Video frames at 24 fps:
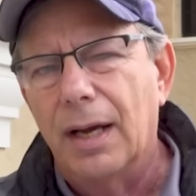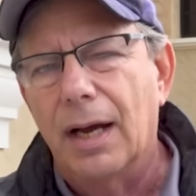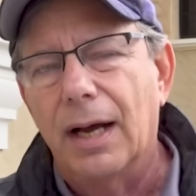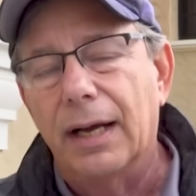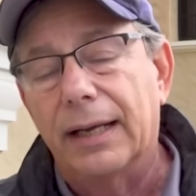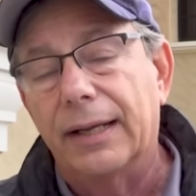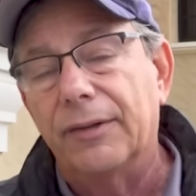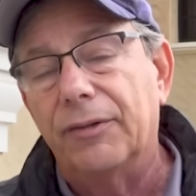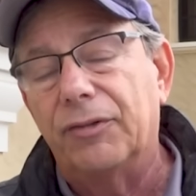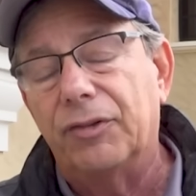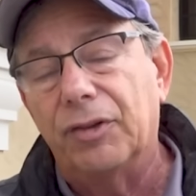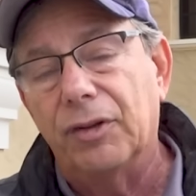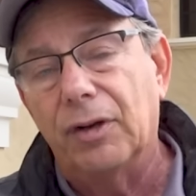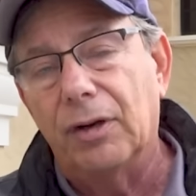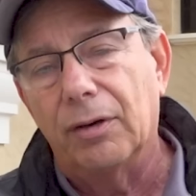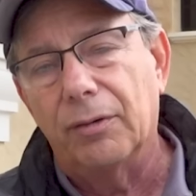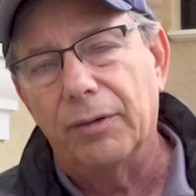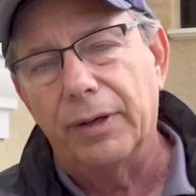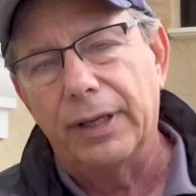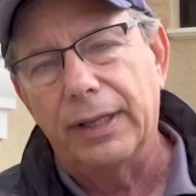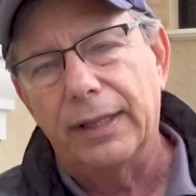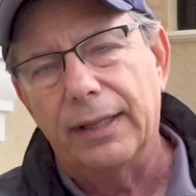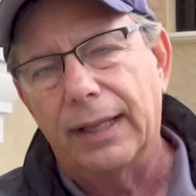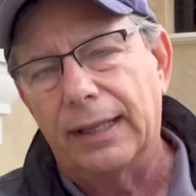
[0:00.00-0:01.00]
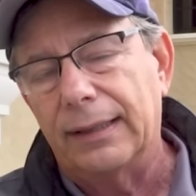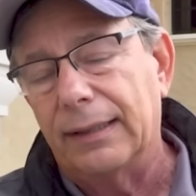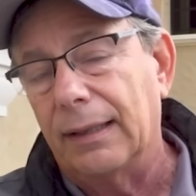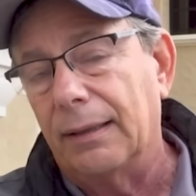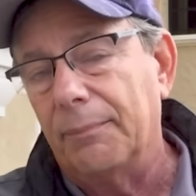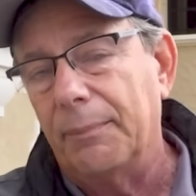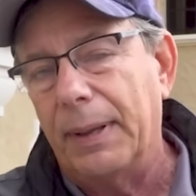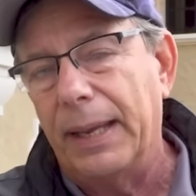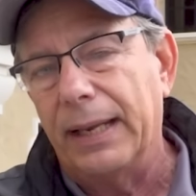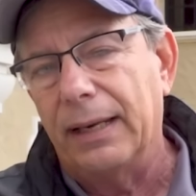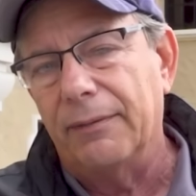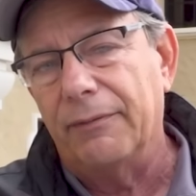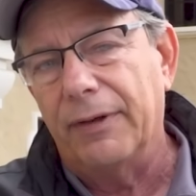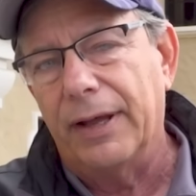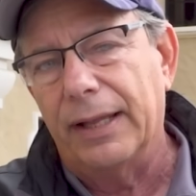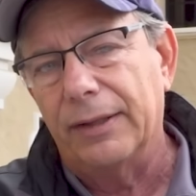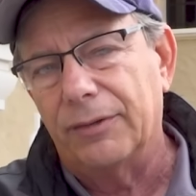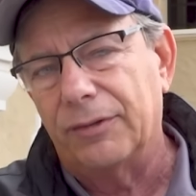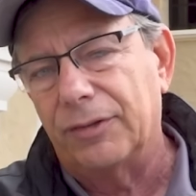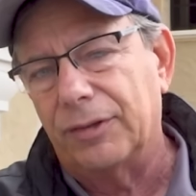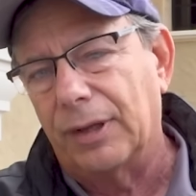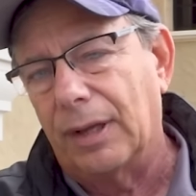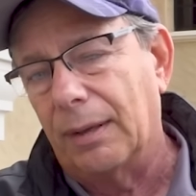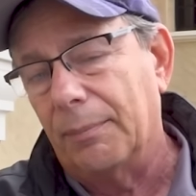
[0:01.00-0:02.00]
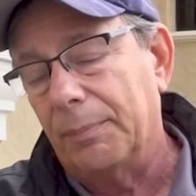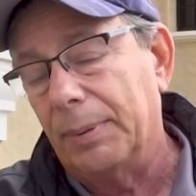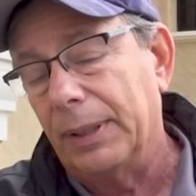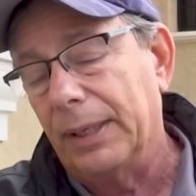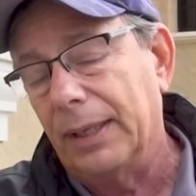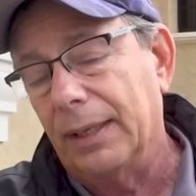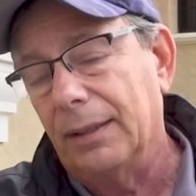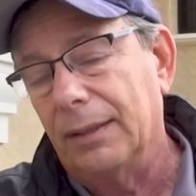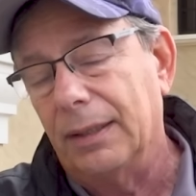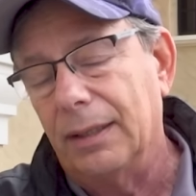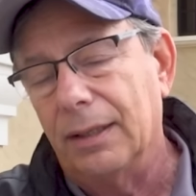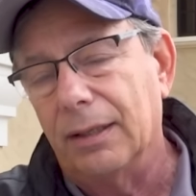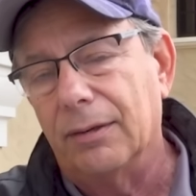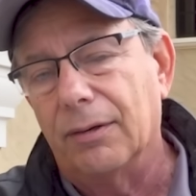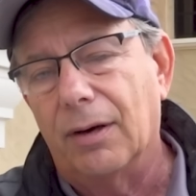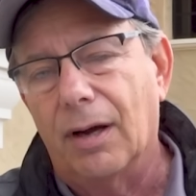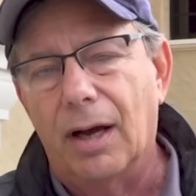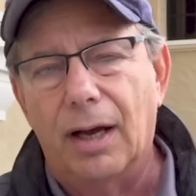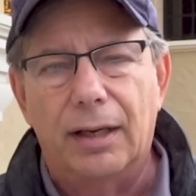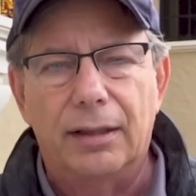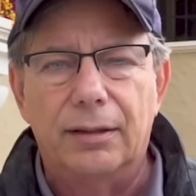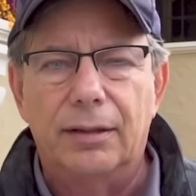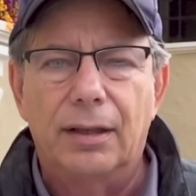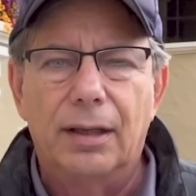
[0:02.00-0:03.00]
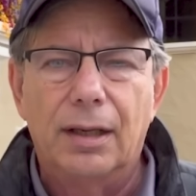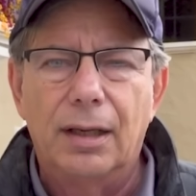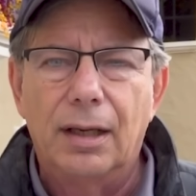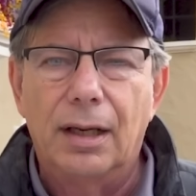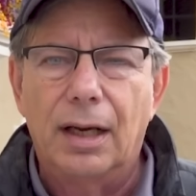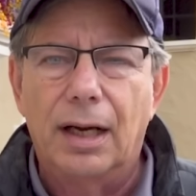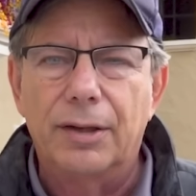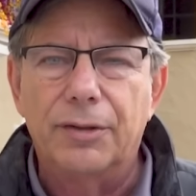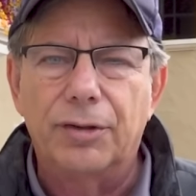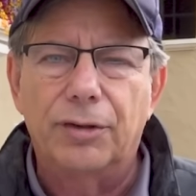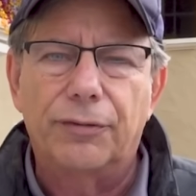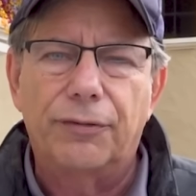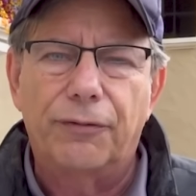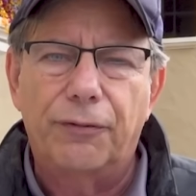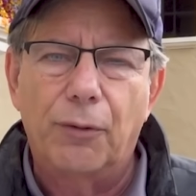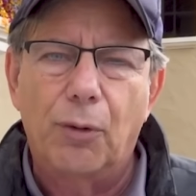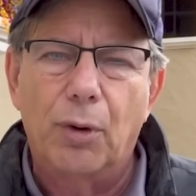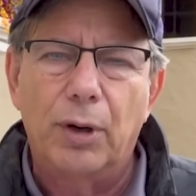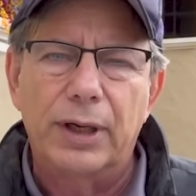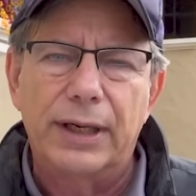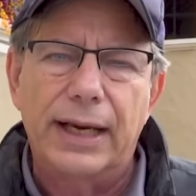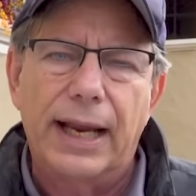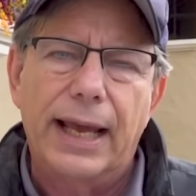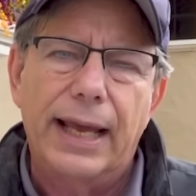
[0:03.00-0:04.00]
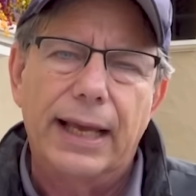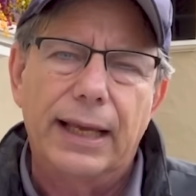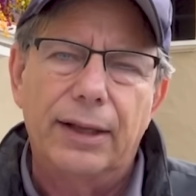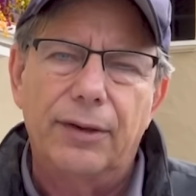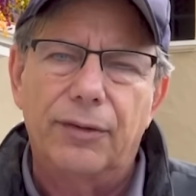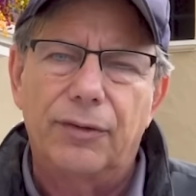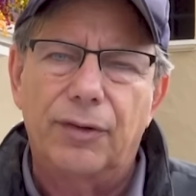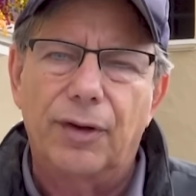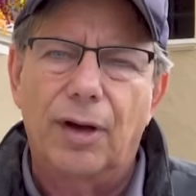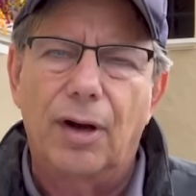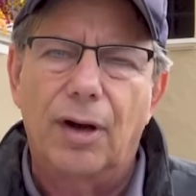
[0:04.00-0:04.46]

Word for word: uh, considering that the main events uh, begin here on uh, just four days